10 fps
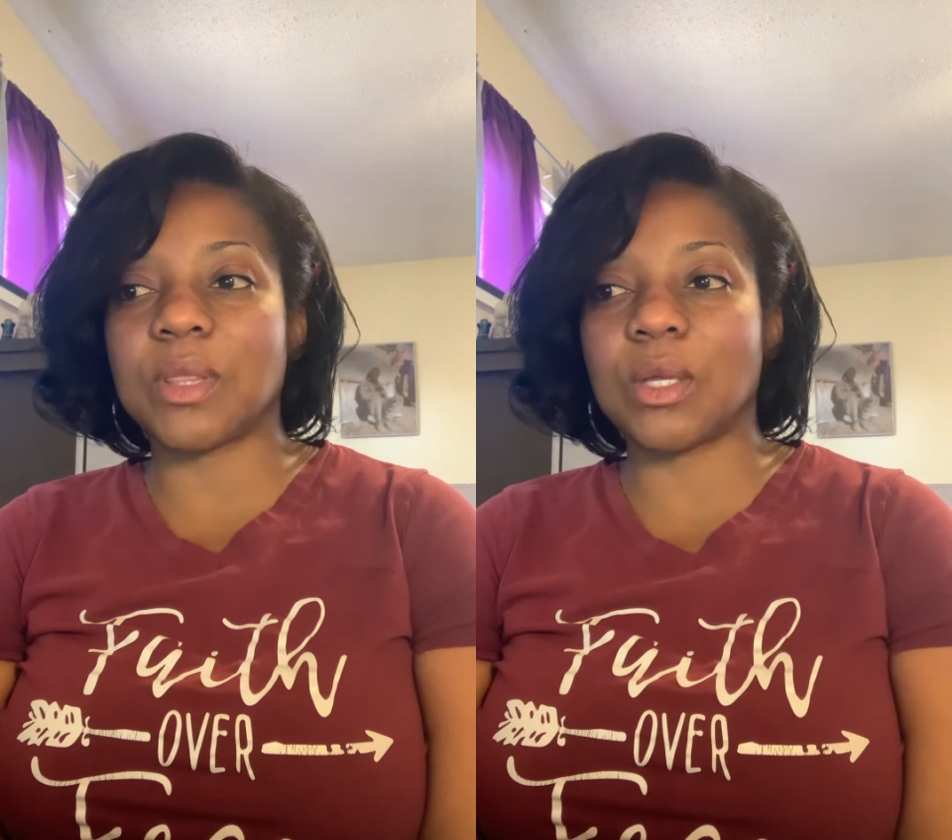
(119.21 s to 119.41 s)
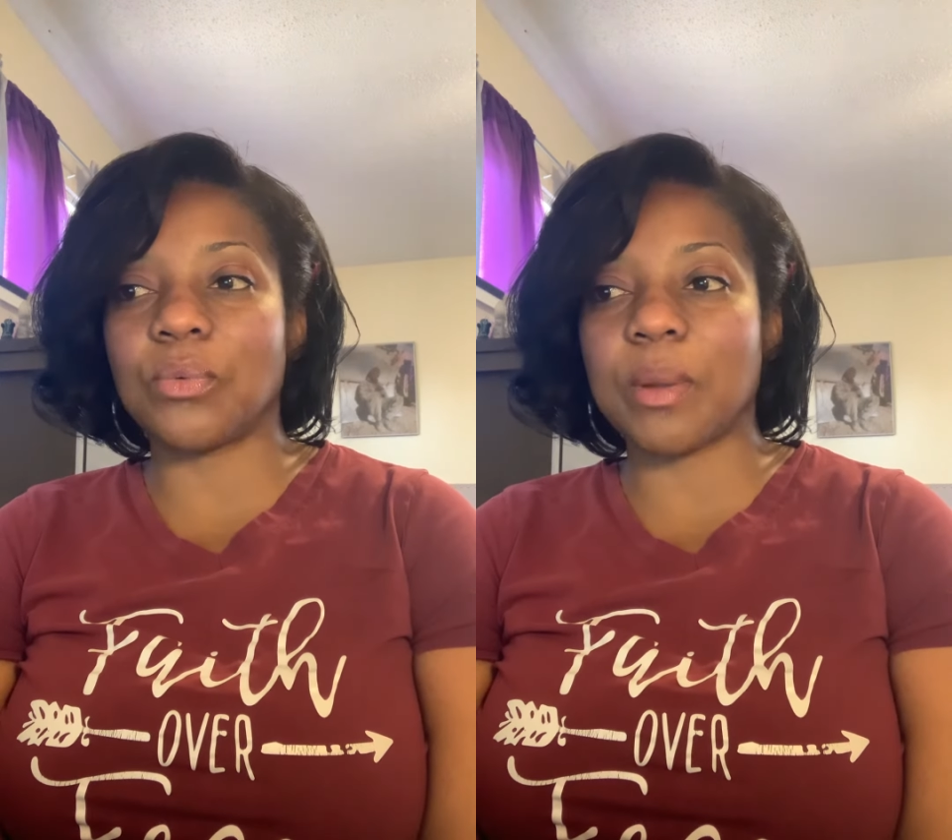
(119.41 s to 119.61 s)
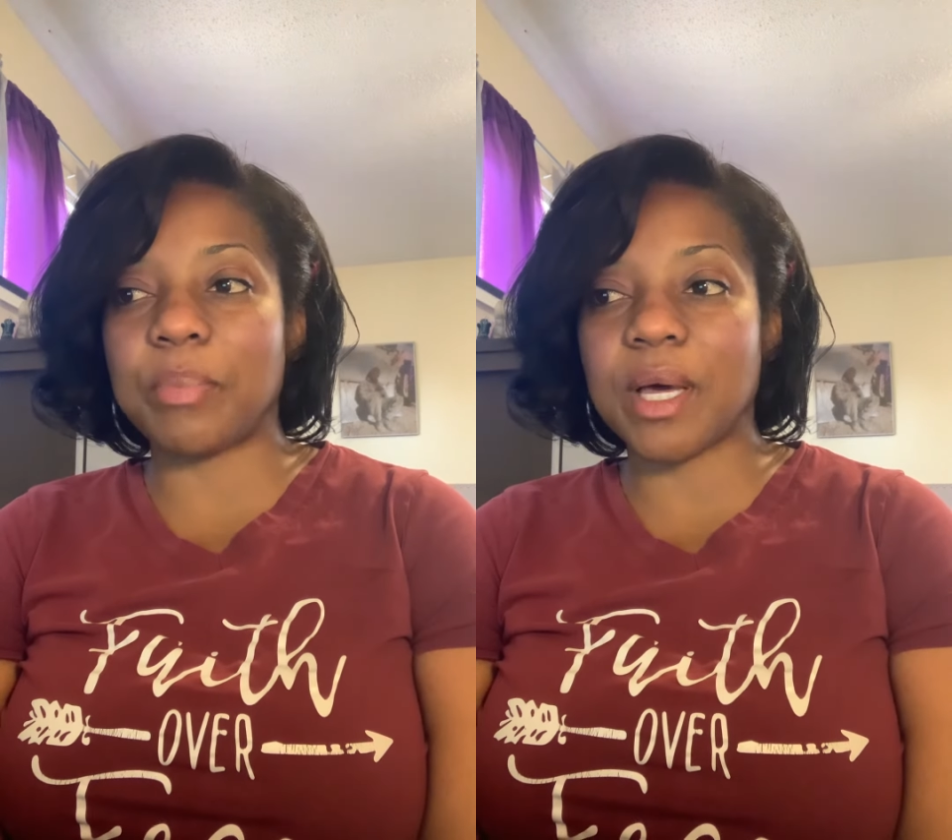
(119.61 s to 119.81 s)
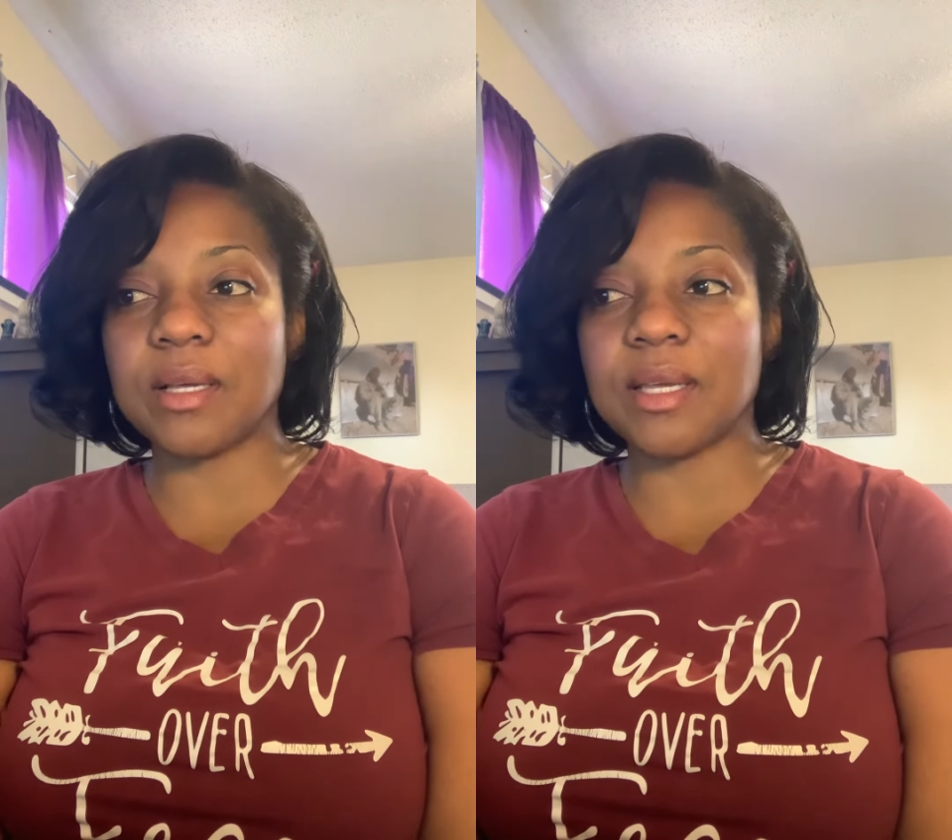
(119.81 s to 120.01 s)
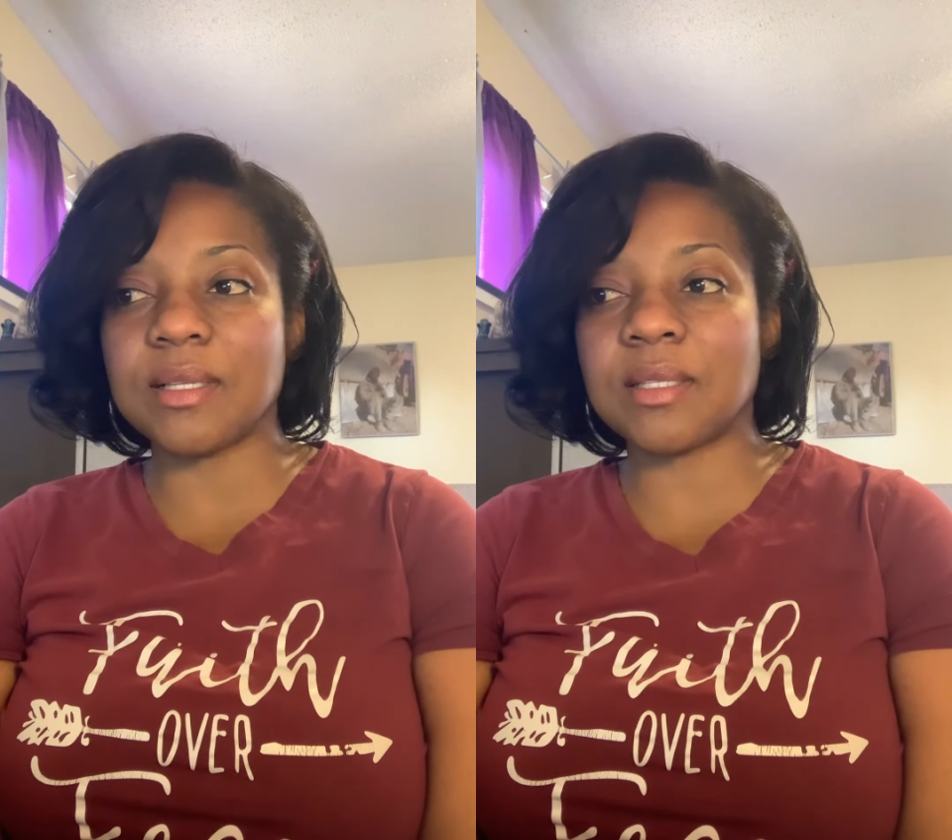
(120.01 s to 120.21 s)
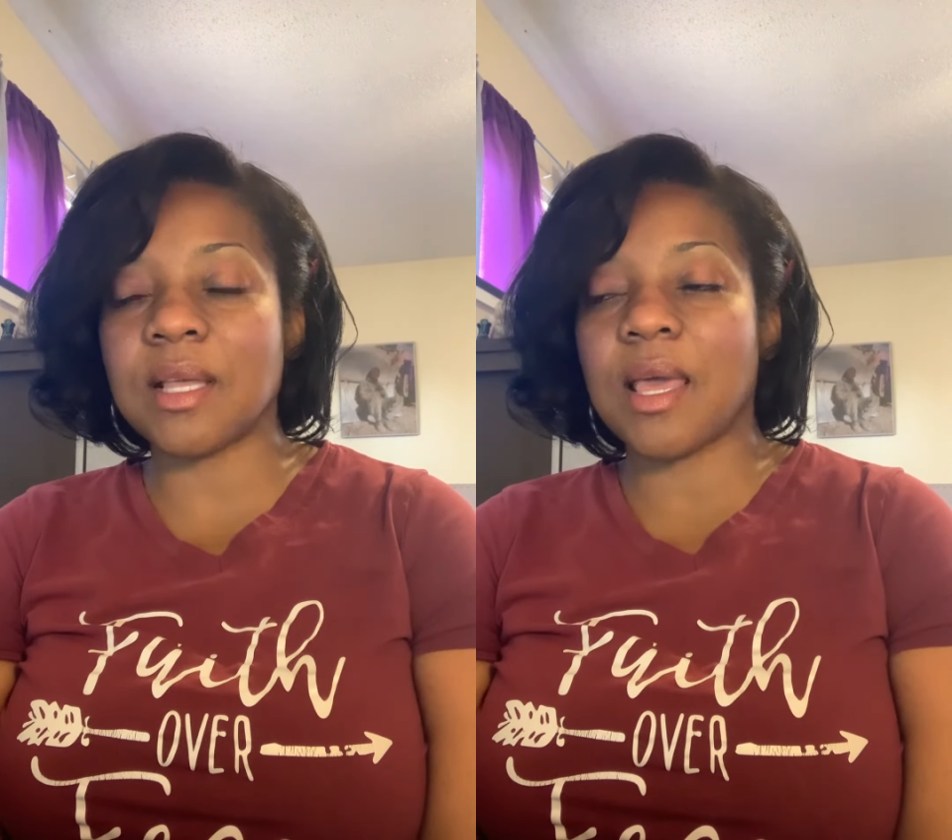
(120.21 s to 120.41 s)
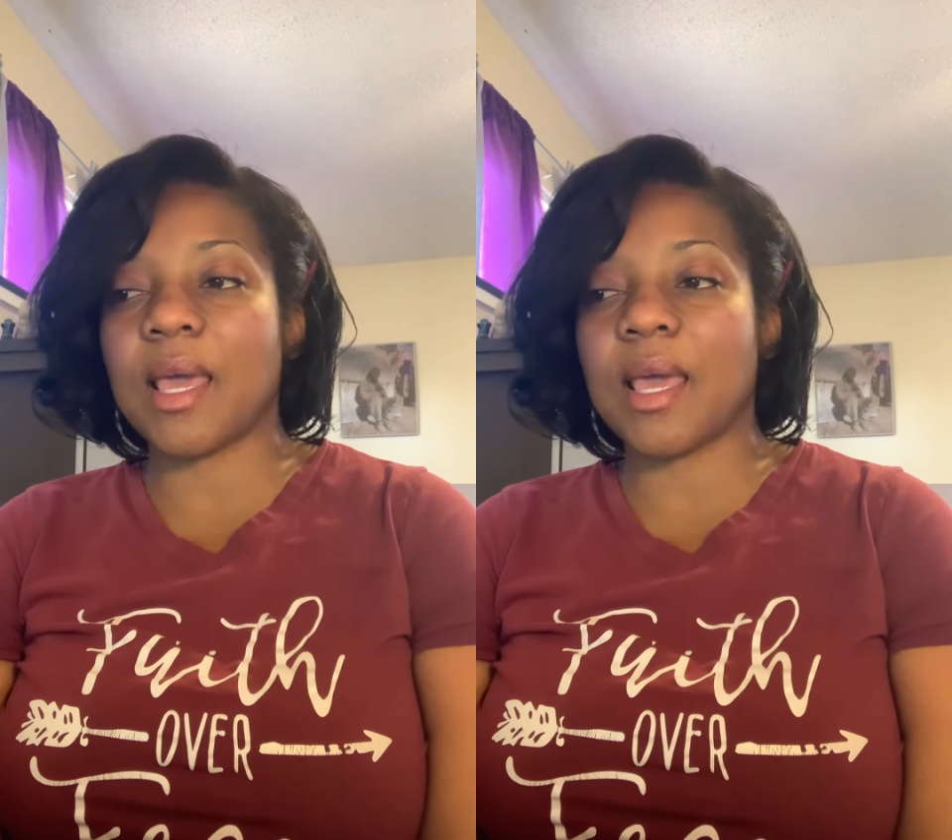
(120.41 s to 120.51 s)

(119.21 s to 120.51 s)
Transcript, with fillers: with the rebellious